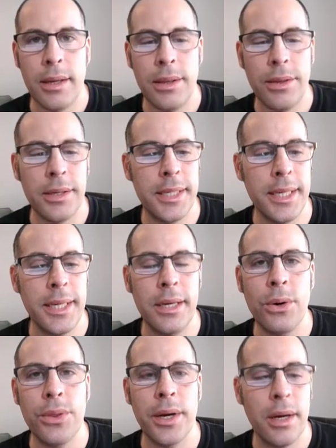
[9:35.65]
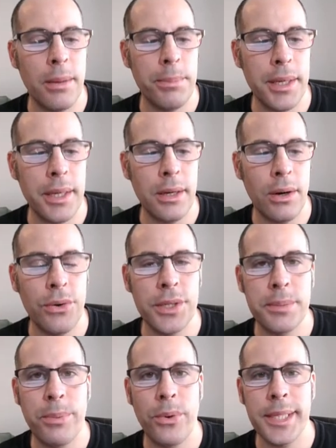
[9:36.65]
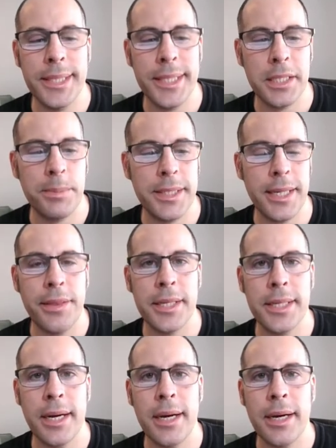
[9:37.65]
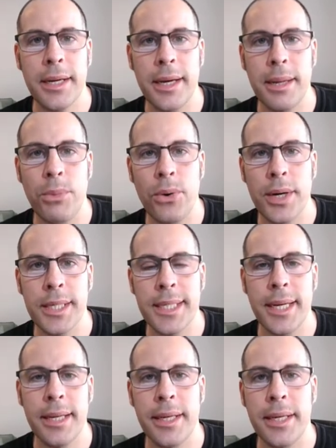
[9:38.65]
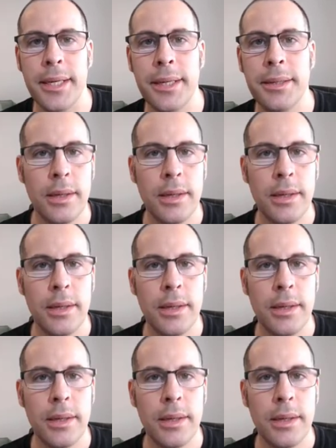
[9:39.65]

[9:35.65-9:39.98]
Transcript: the CEO of the company owns 0.6% of the stock, and Morgan Stanley.